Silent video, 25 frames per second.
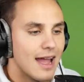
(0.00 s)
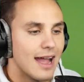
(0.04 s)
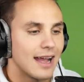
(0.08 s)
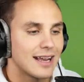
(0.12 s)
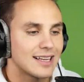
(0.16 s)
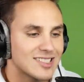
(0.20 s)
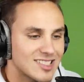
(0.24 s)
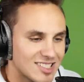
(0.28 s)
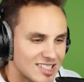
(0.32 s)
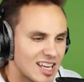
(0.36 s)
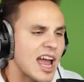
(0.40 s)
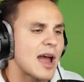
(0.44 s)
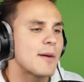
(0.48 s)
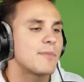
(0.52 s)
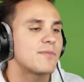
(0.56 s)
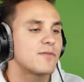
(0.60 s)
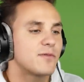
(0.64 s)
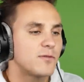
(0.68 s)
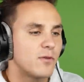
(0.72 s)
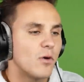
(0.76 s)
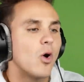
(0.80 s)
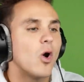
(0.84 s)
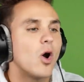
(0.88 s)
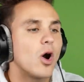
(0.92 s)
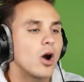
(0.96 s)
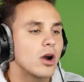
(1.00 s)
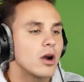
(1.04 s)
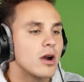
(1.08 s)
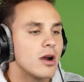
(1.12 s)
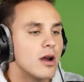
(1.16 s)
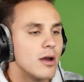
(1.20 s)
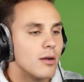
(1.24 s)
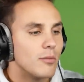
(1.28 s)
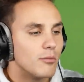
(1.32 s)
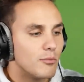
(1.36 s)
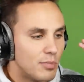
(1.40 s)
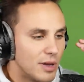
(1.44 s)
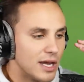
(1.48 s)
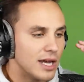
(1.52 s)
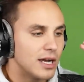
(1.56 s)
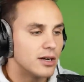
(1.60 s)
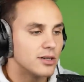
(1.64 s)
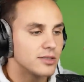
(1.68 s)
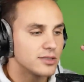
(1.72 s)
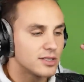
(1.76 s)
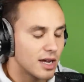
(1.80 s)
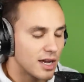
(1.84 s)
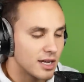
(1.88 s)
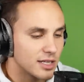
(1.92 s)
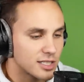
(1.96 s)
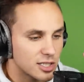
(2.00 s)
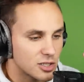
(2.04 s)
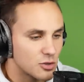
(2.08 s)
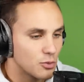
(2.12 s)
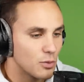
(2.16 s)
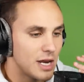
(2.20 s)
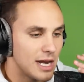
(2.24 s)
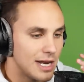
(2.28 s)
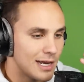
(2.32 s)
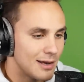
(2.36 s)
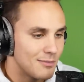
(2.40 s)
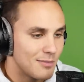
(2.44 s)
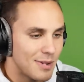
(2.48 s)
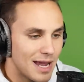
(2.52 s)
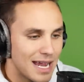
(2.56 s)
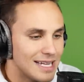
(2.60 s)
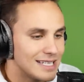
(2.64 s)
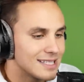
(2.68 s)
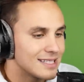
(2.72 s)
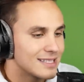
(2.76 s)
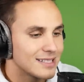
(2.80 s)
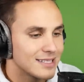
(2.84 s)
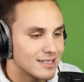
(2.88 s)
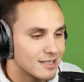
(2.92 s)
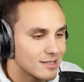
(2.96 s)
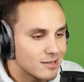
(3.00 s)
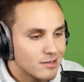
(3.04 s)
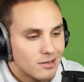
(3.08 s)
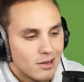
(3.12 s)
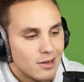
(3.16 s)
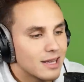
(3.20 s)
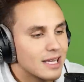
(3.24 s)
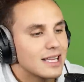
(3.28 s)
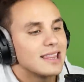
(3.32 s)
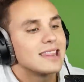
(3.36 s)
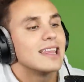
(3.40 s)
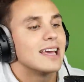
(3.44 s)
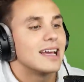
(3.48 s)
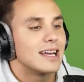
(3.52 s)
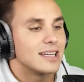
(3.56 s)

Except for build a sweet base, because look at